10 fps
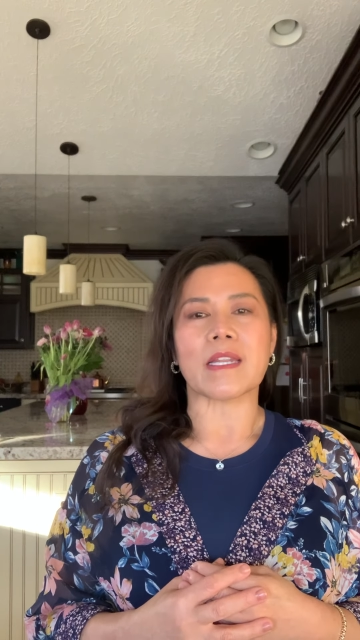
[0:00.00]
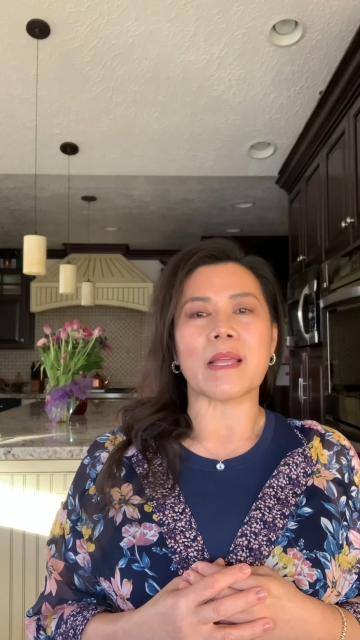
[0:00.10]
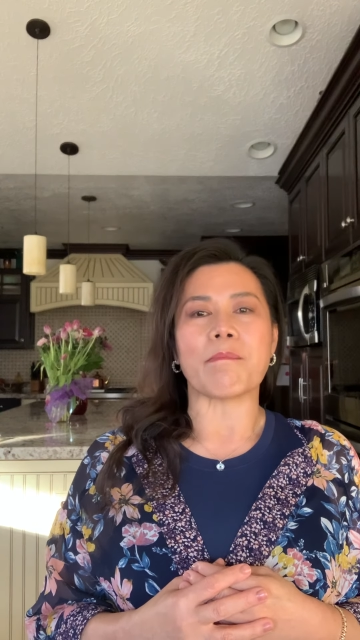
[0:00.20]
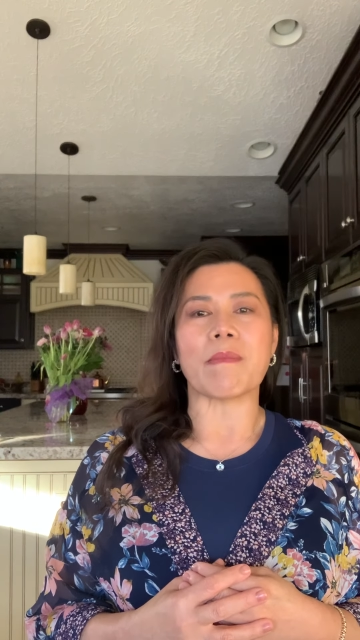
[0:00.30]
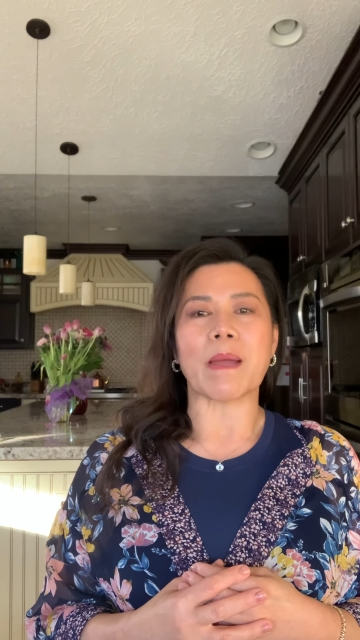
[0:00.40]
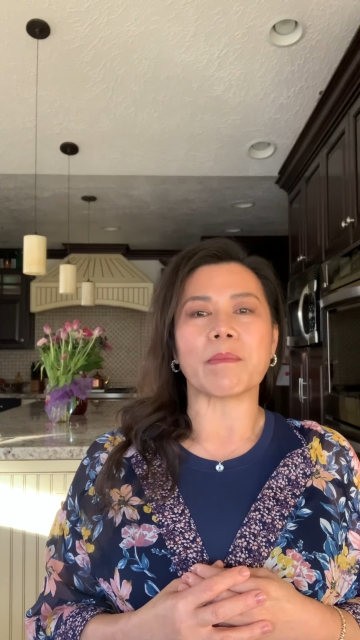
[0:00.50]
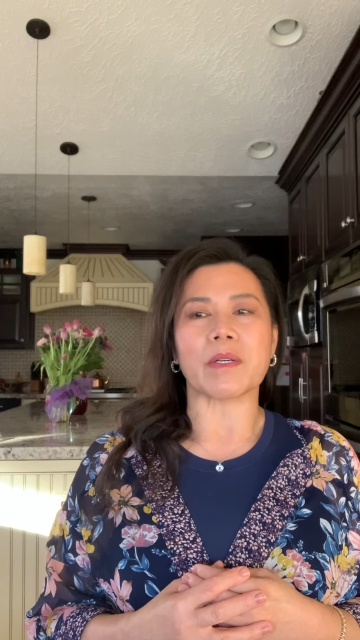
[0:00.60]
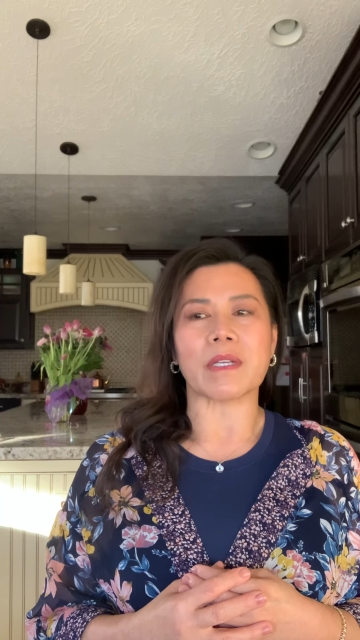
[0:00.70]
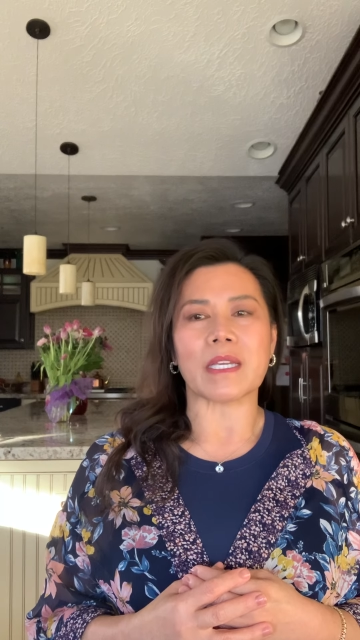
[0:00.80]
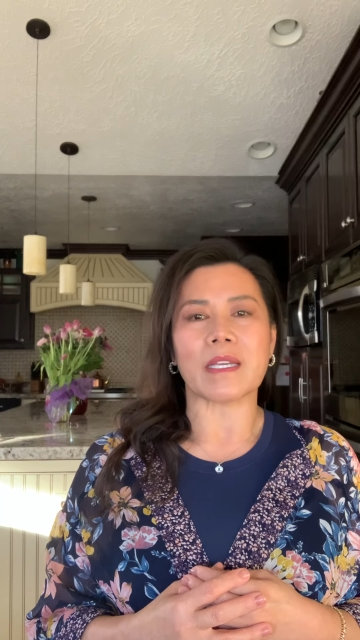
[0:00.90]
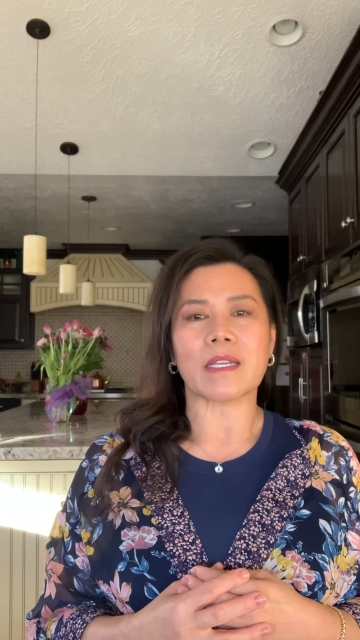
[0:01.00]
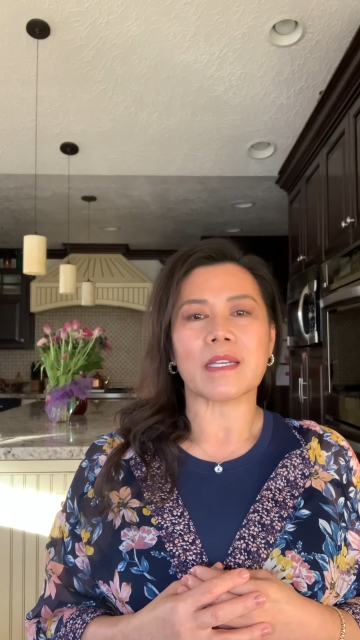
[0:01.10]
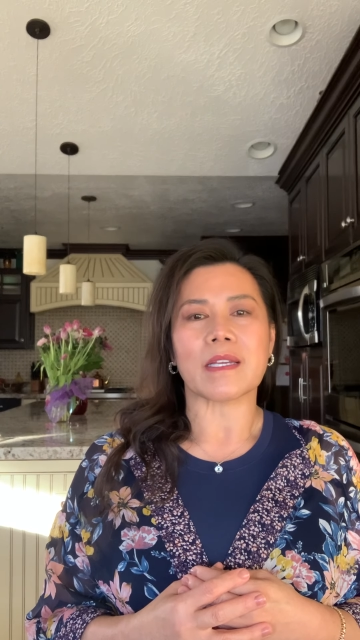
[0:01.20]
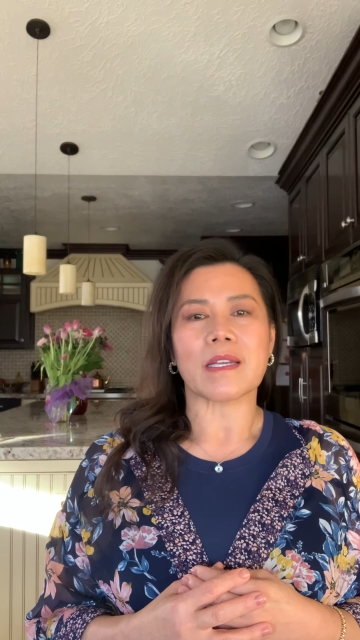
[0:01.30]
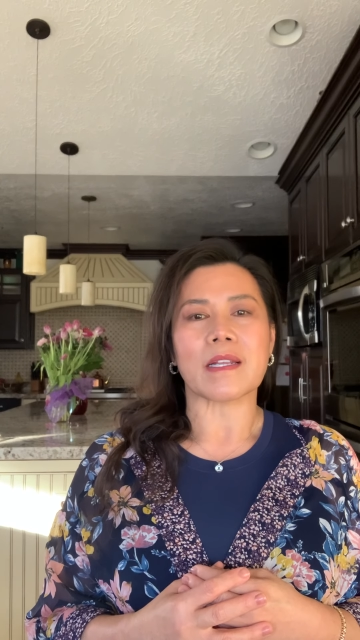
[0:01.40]
the memory
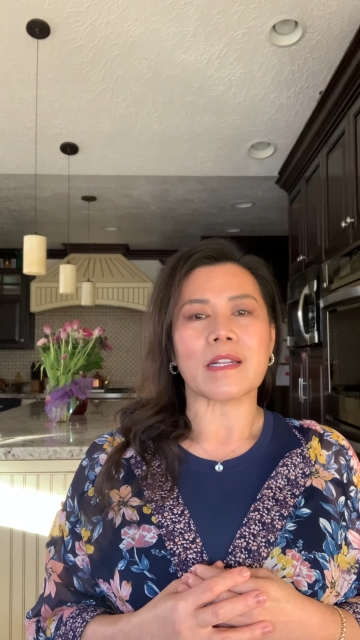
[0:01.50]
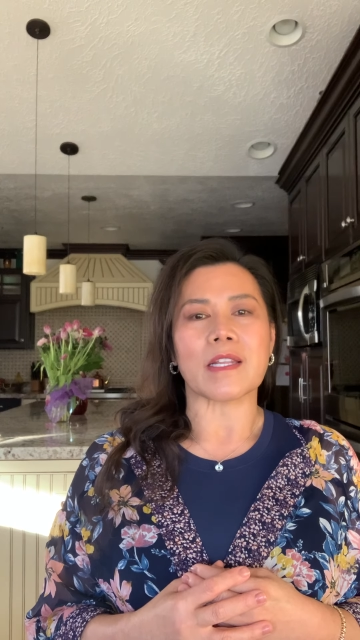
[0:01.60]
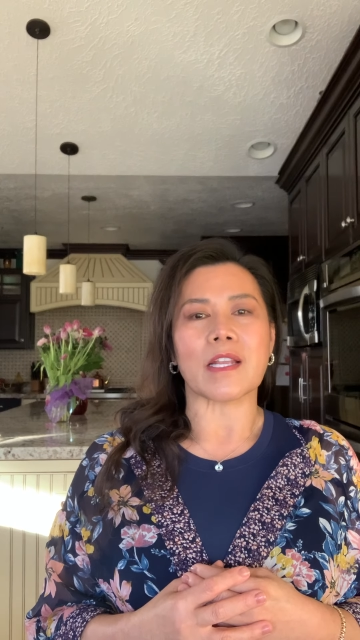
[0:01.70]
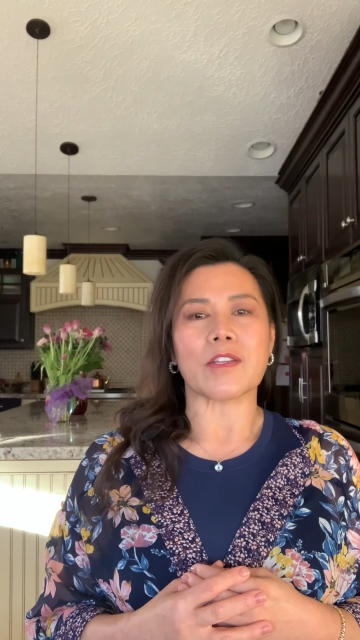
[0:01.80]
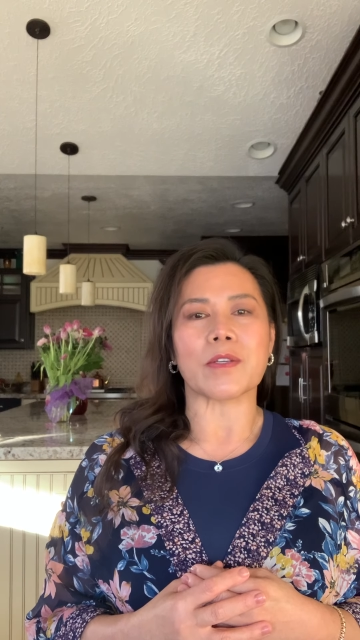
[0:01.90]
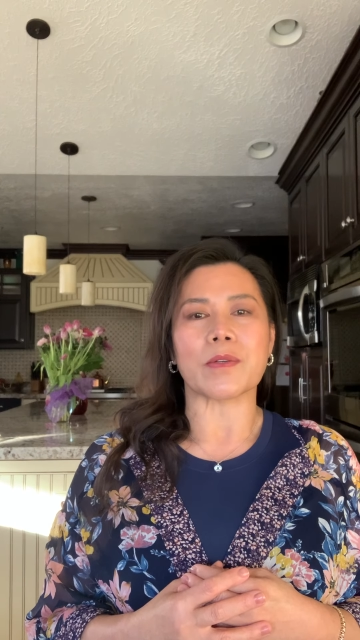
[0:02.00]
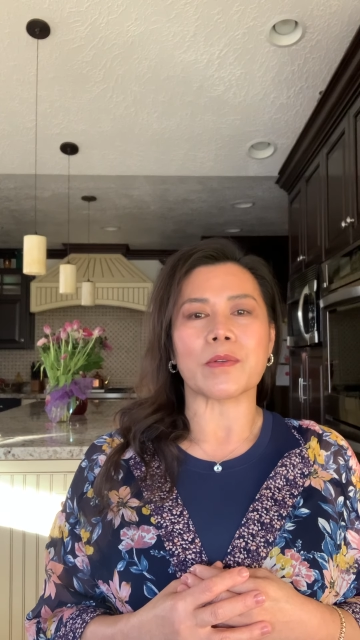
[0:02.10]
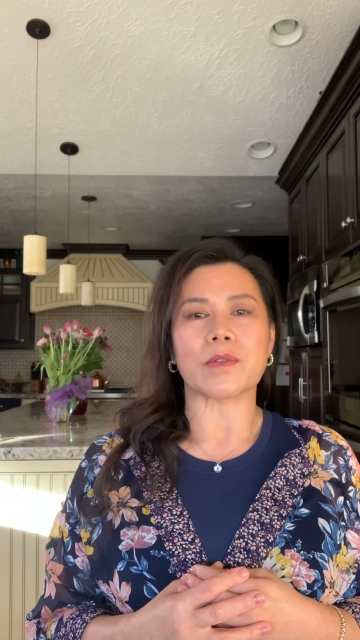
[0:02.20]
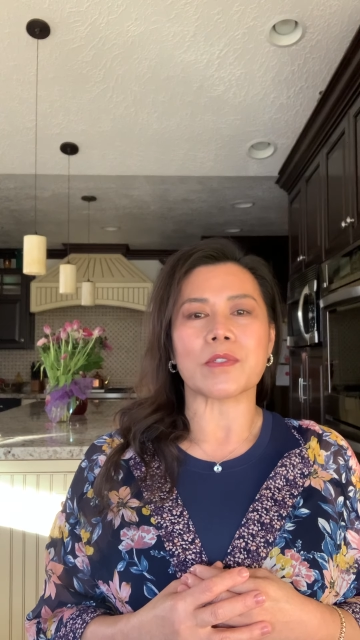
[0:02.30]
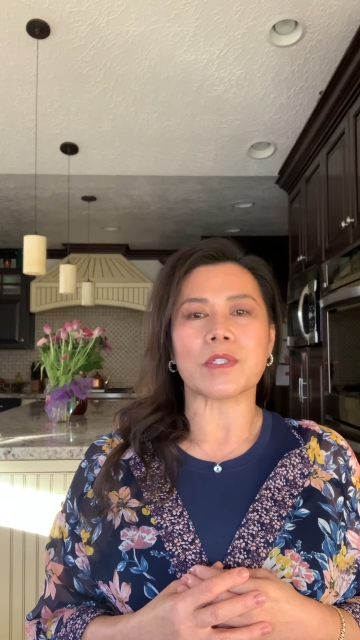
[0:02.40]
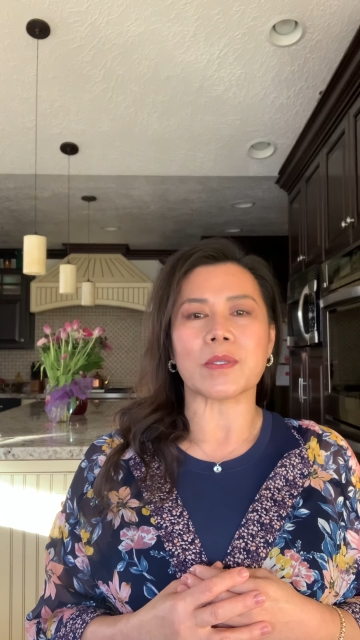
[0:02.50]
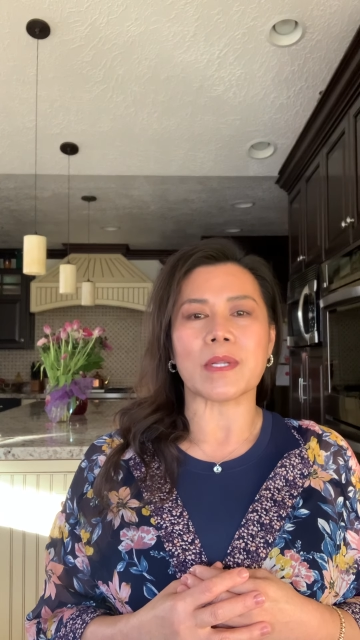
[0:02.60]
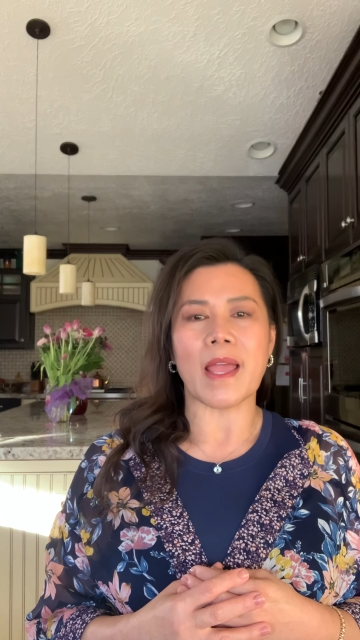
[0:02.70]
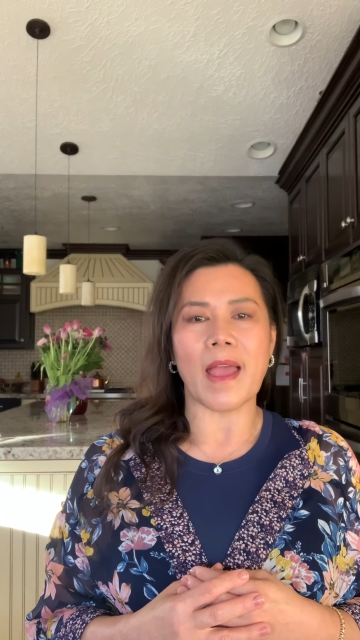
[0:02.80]
that you should